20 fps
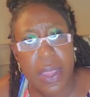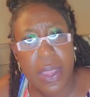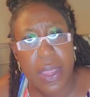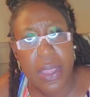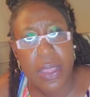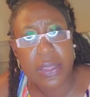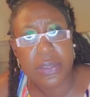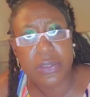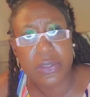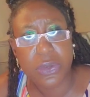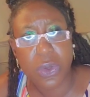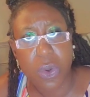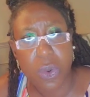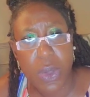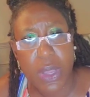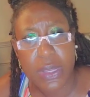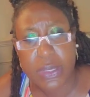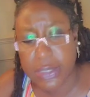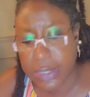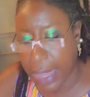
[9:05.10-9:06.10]
is
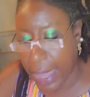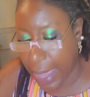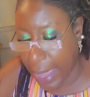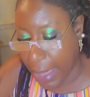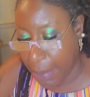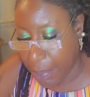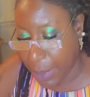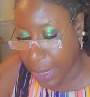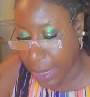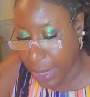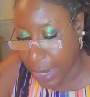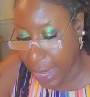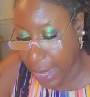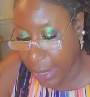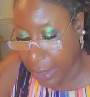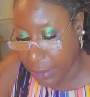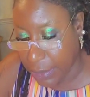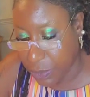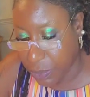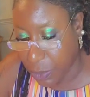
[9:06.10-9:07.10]
going to happen
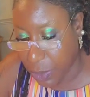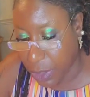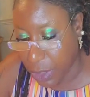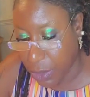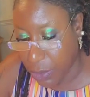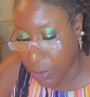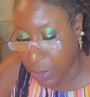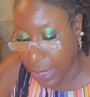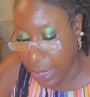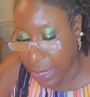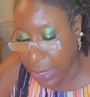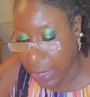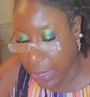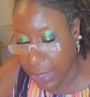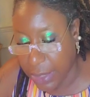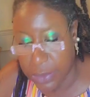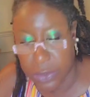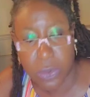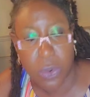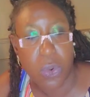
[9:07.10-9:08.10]
next? What do you think
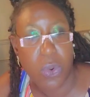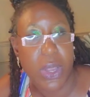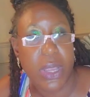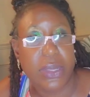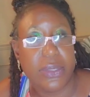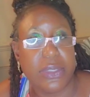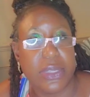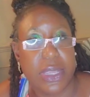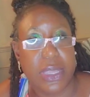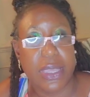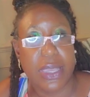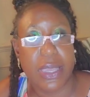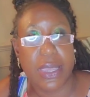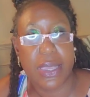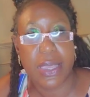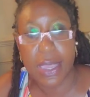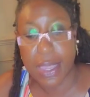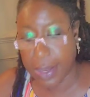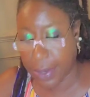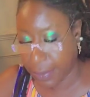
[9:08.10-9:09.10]
is going to
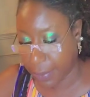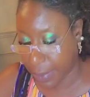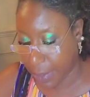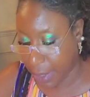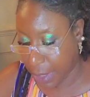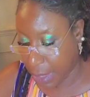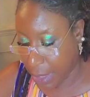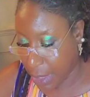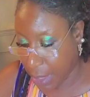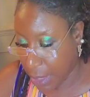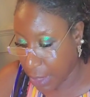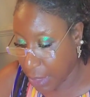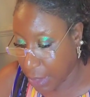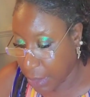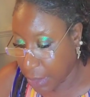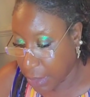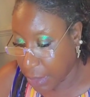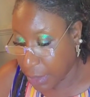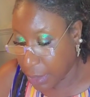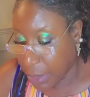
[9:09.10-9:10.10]
kick in?
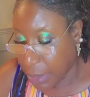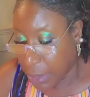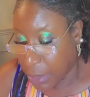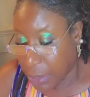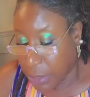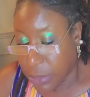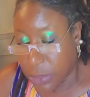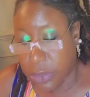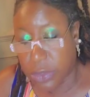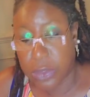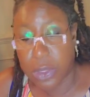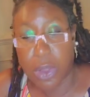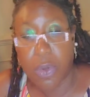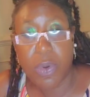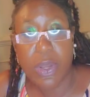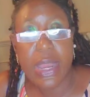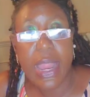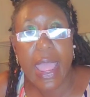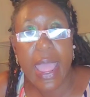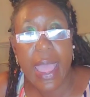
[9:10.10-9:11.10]
So
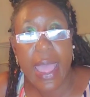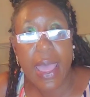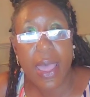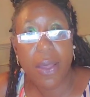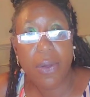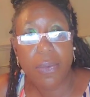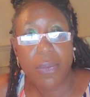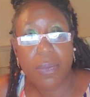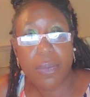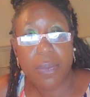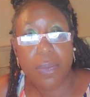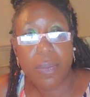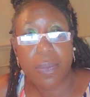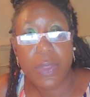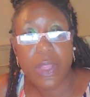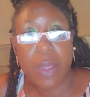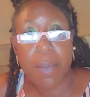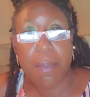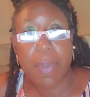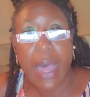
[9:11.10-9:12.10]
now
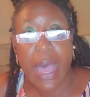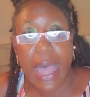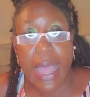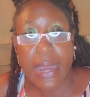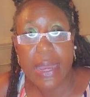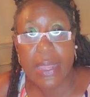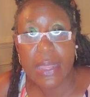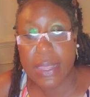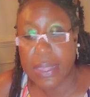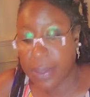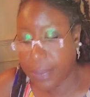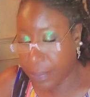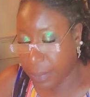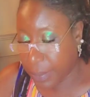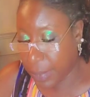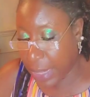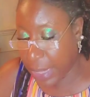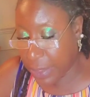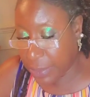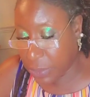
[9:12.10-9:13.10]
the body
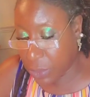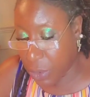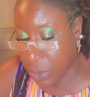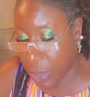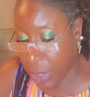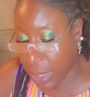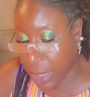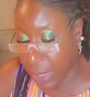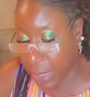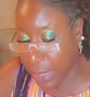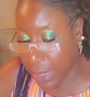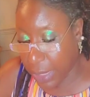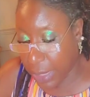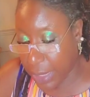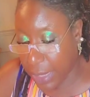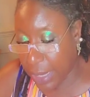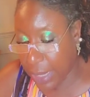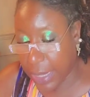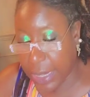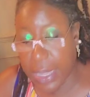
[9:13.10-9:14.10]
is going to
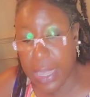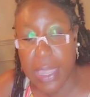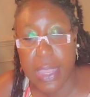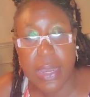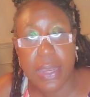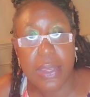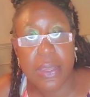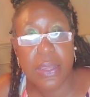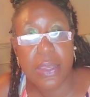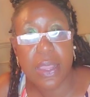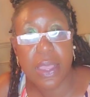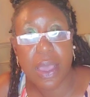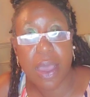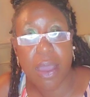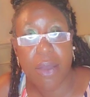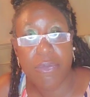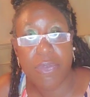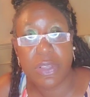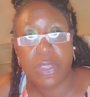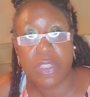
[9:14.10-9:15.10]
kick in
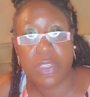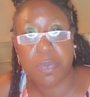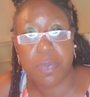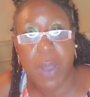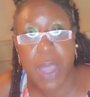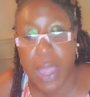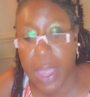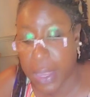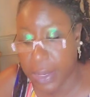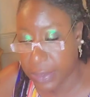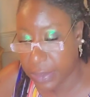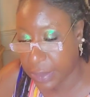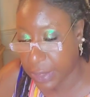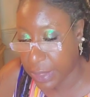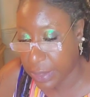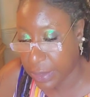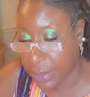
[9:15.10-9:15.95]
a response.